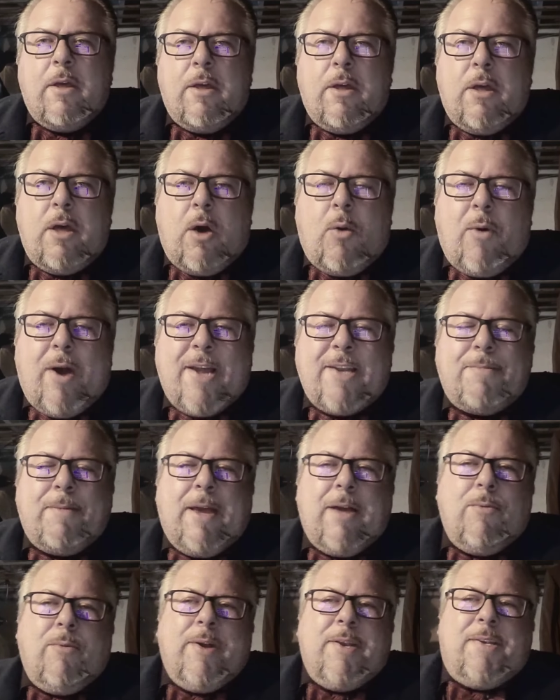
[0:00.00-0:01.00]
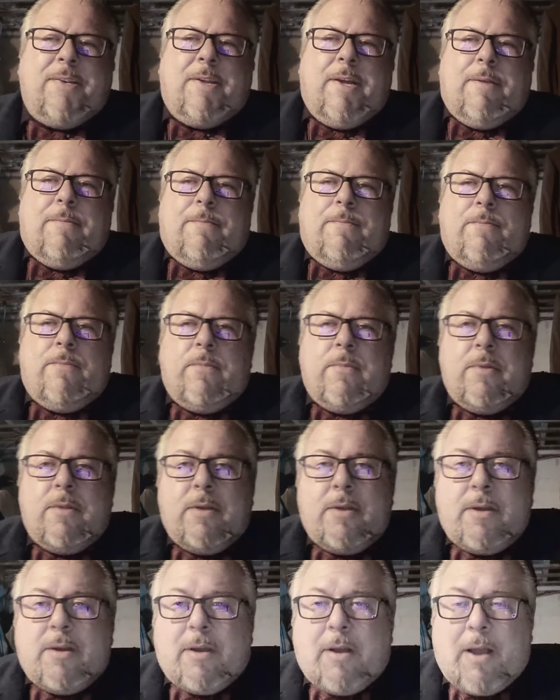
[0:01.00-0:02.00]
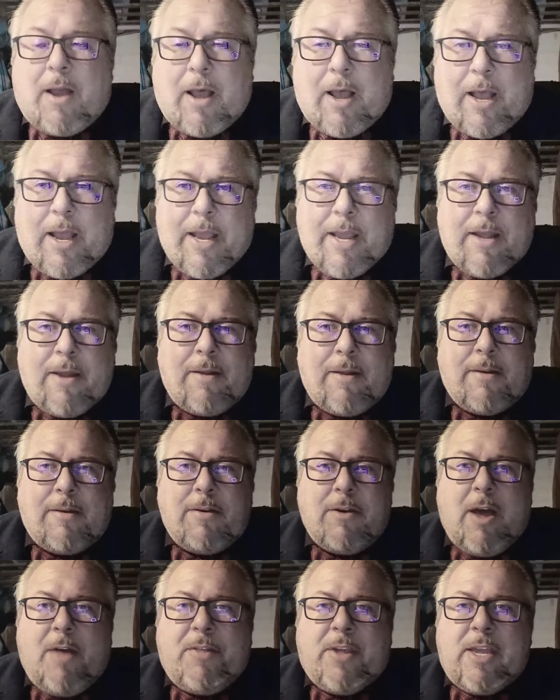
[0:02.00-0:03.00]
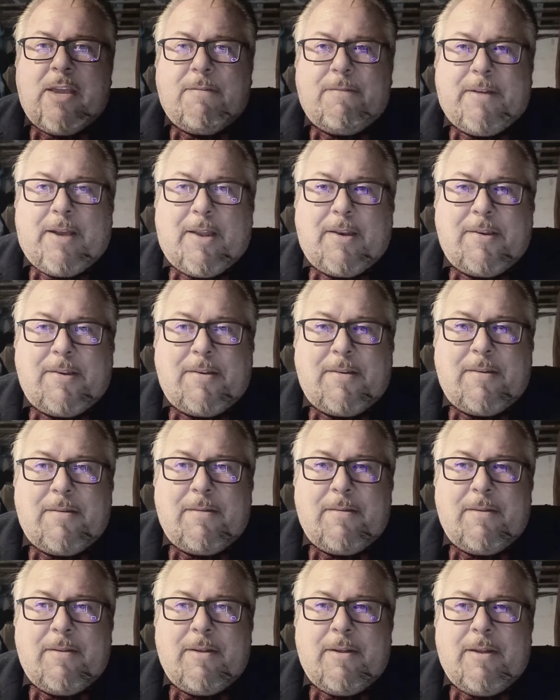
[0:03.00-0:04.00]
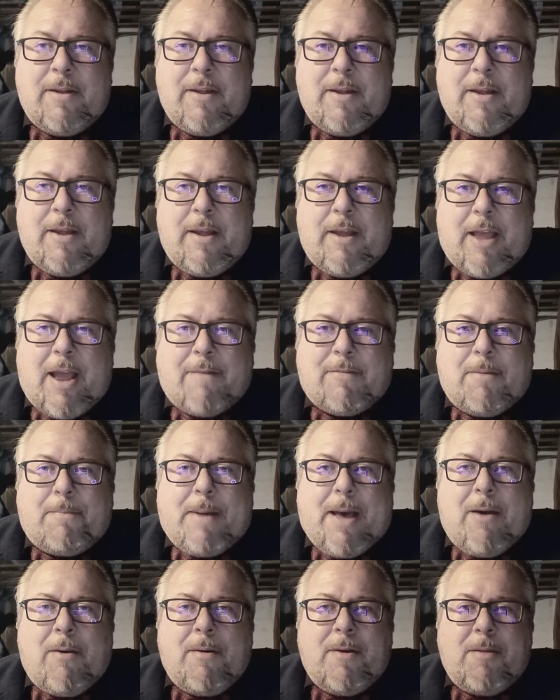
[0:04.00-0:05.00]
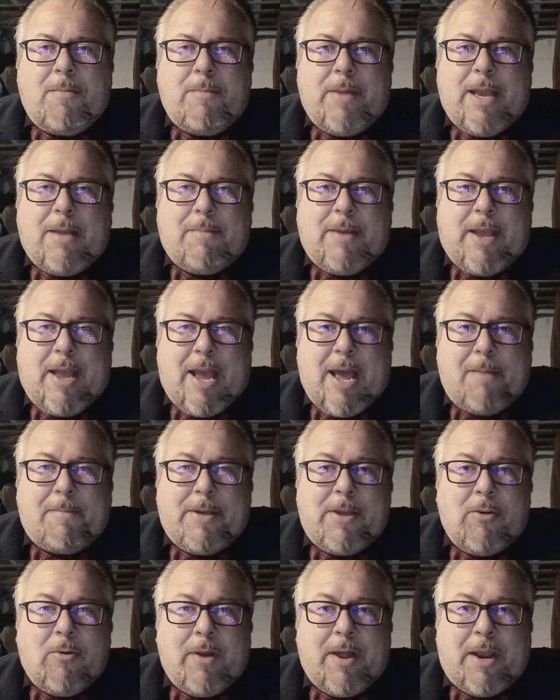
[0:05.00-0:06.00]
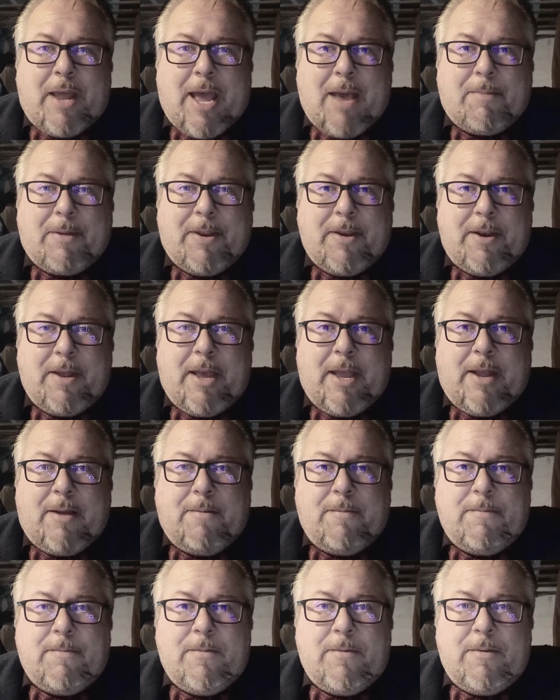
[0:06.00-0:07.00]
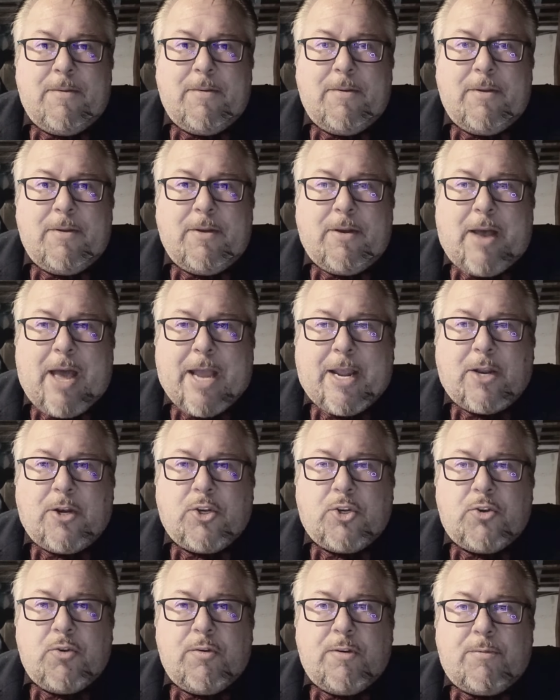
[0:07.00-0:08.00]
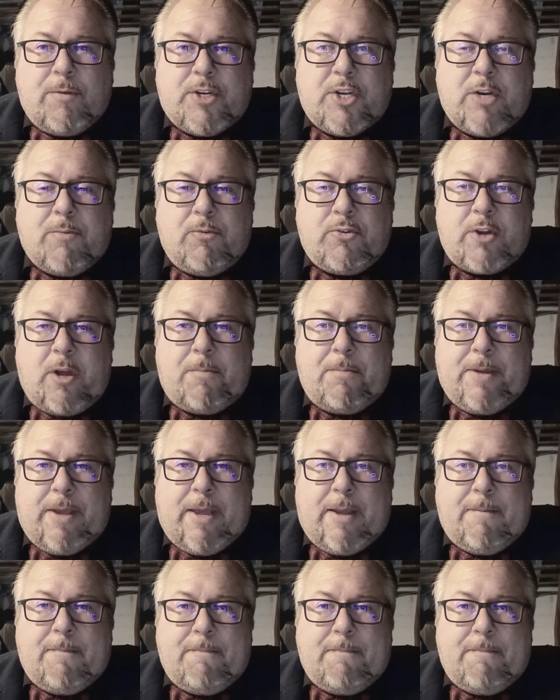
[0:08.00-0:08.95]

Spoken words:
A wise man once said, "I, not the events, have the power to make me happy or unhappy today. I can choose which it shall be.